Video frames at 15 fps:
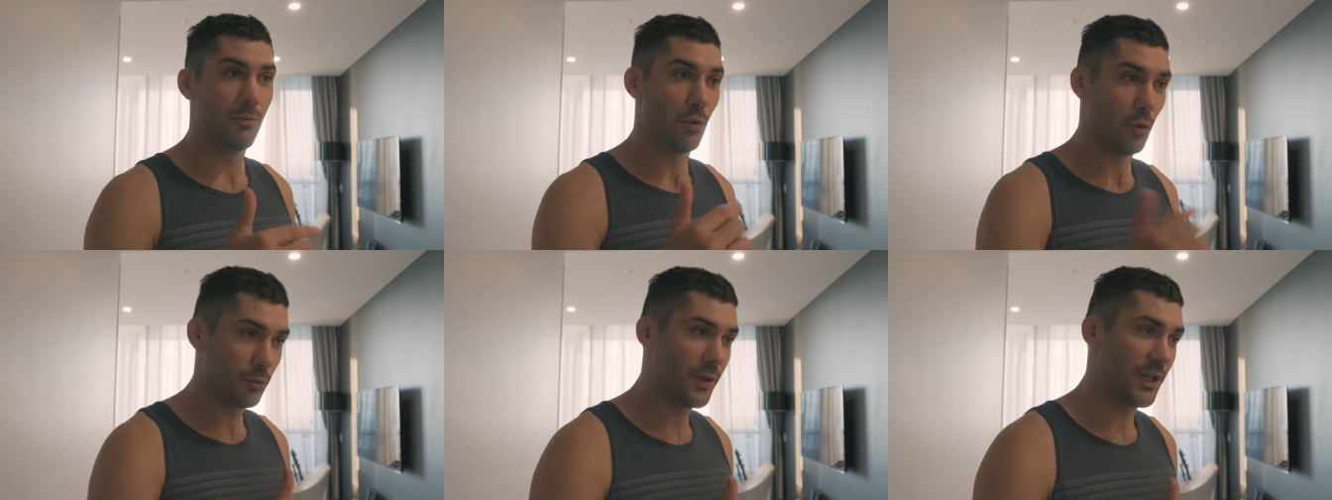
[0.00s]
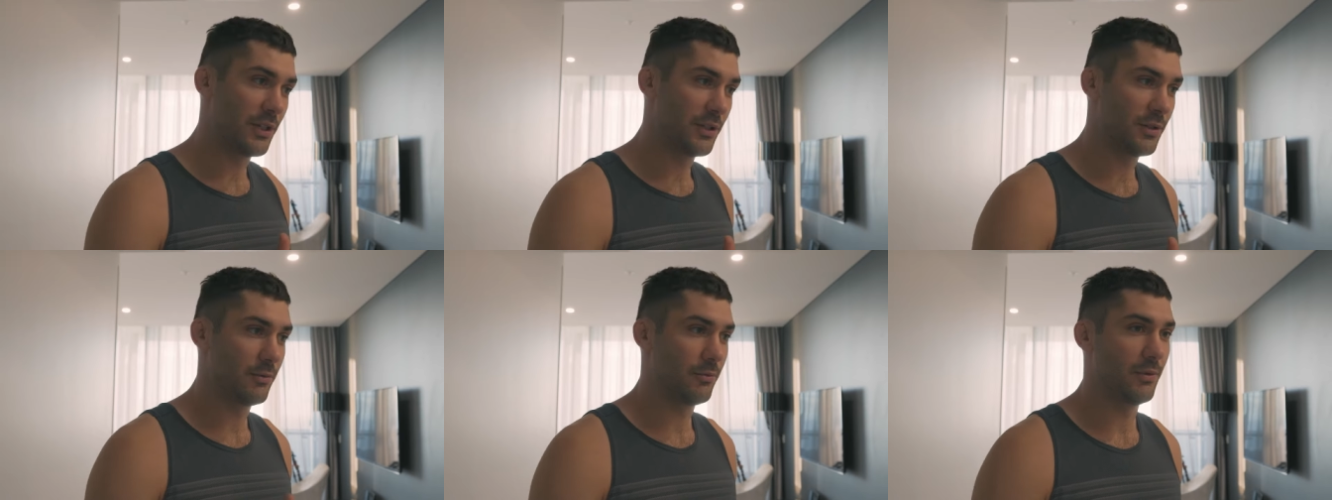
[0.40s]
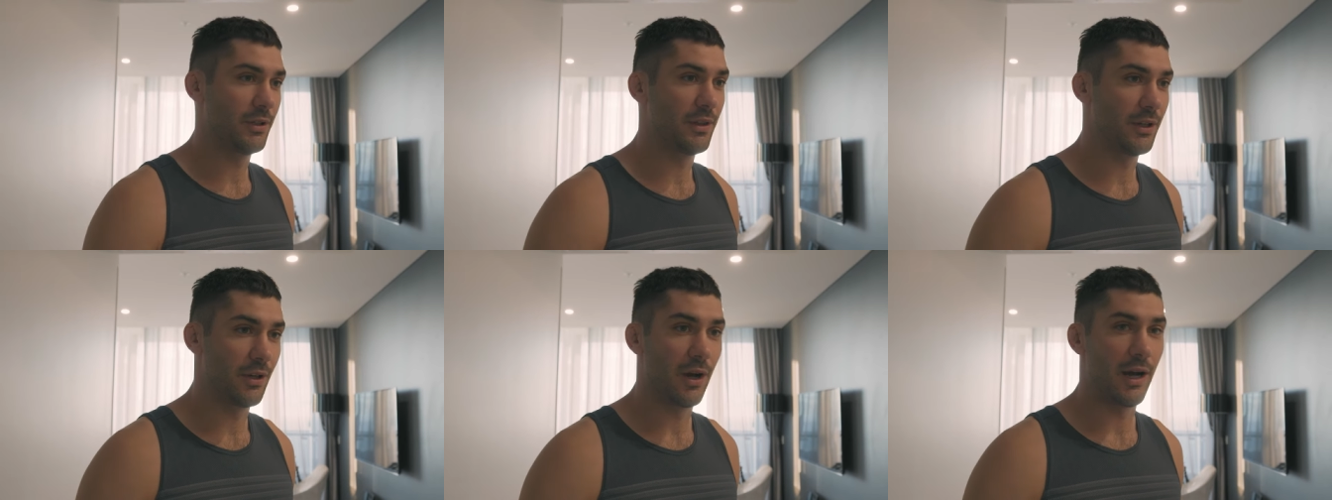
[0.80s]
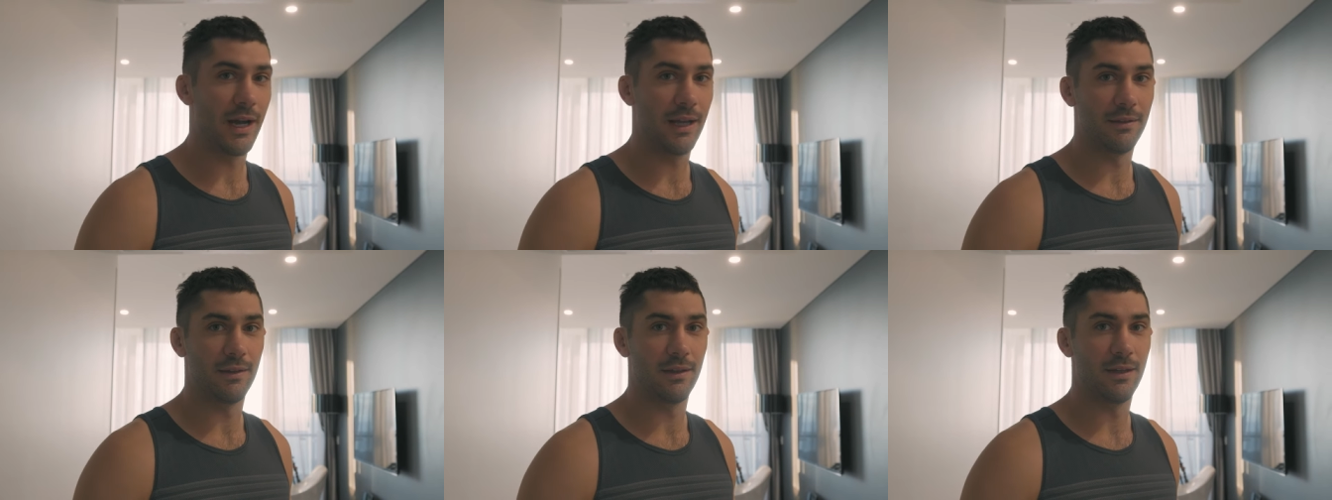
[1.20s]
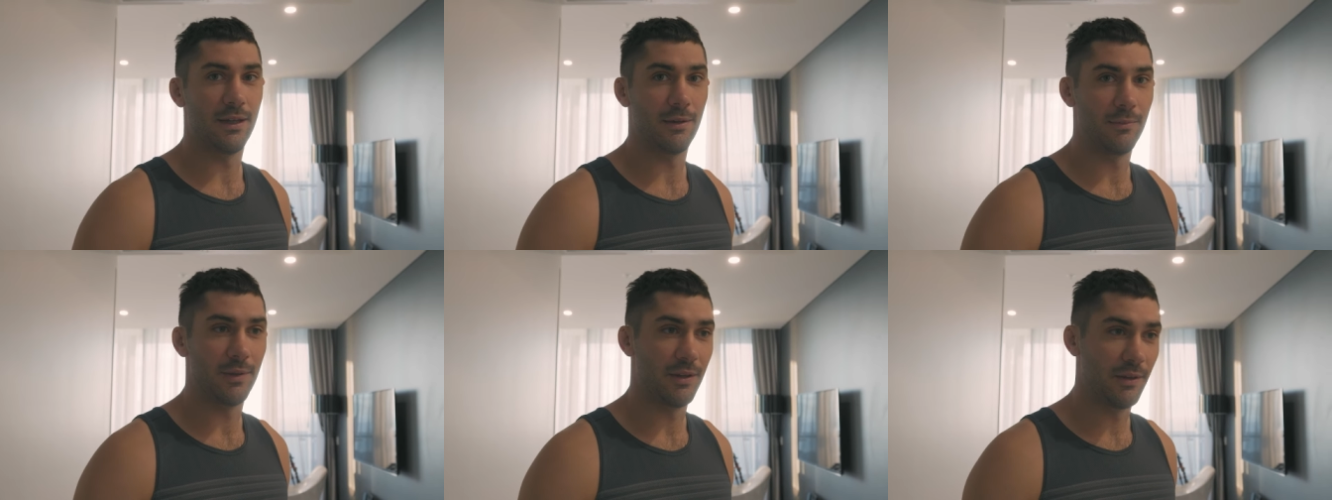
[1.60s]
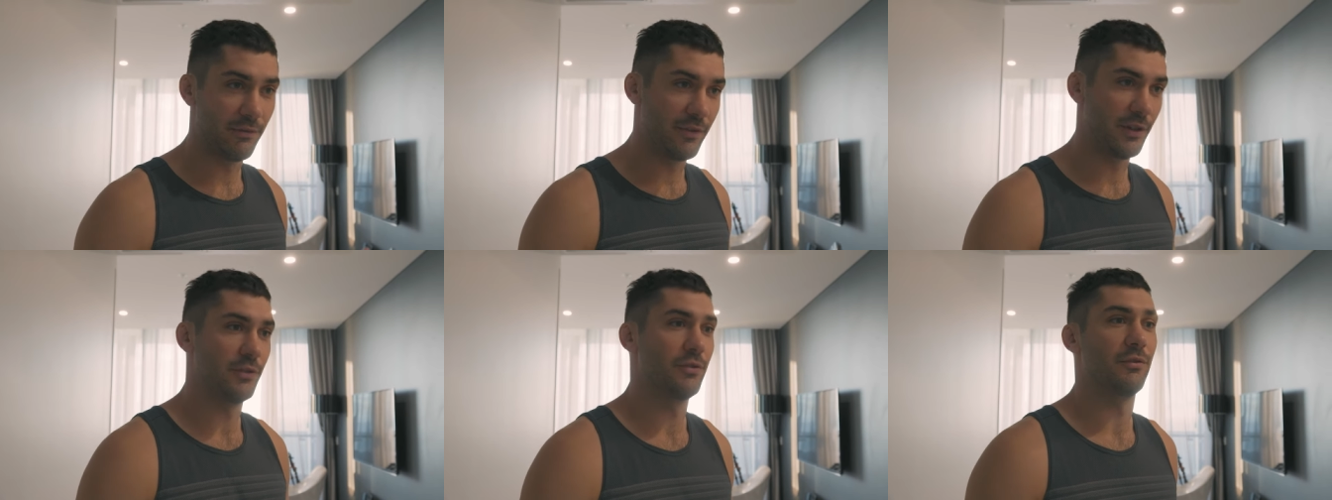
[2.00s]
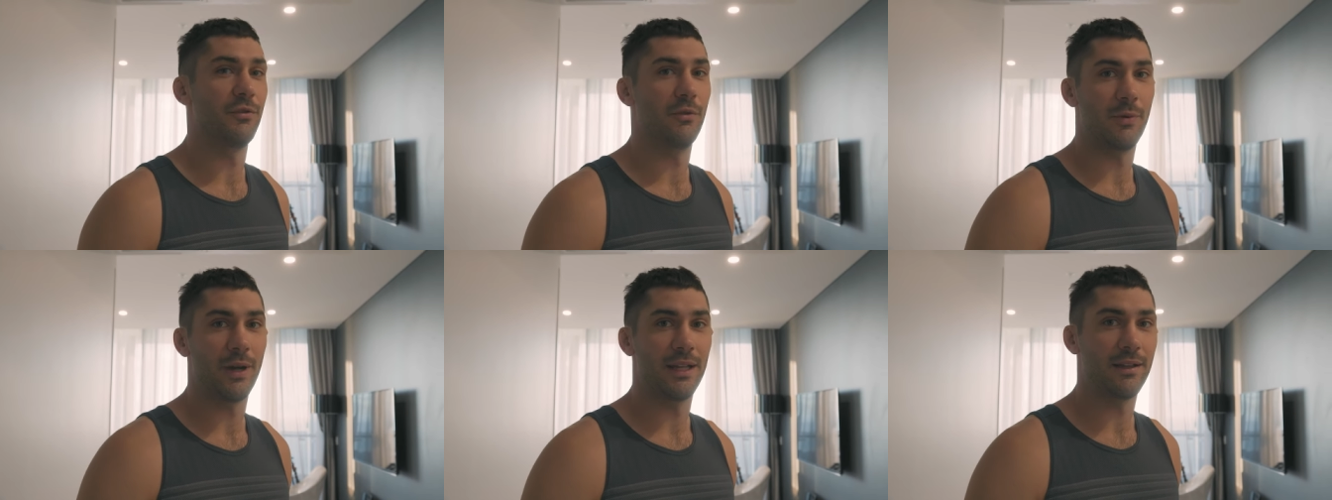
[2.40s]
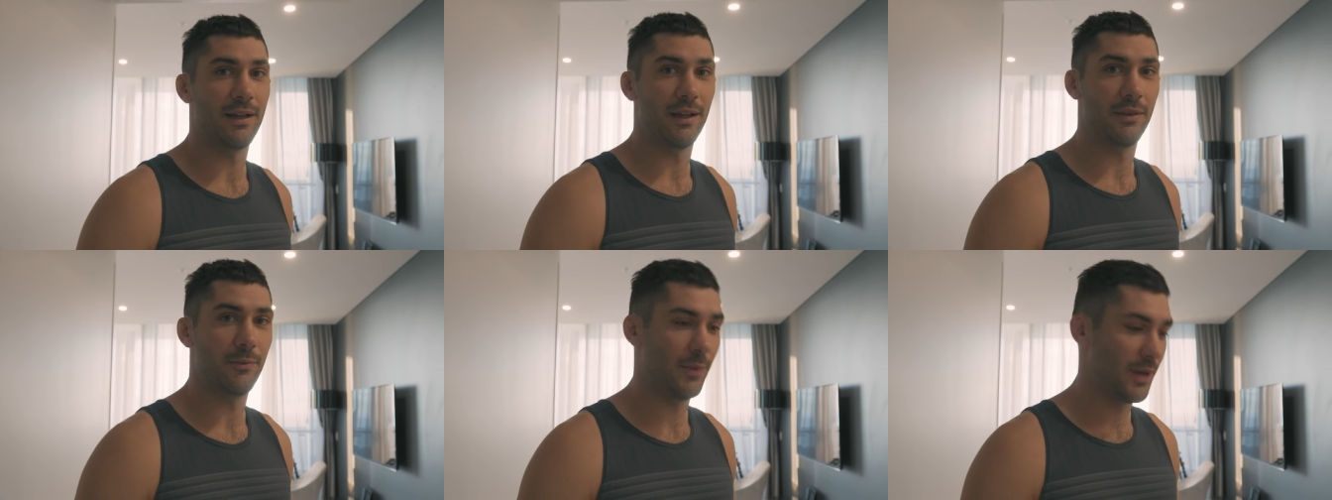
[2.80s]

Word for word: Broadbeach with the guys um, and then finish off the weight cuts.